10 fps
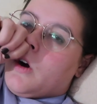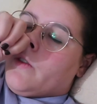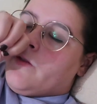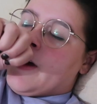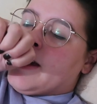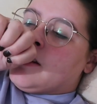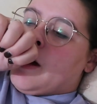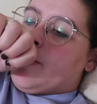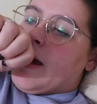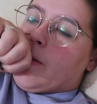on
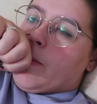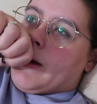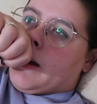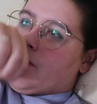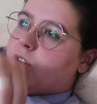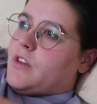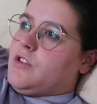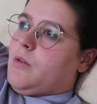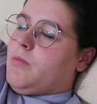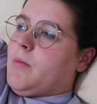FaceTime then when we could have done the job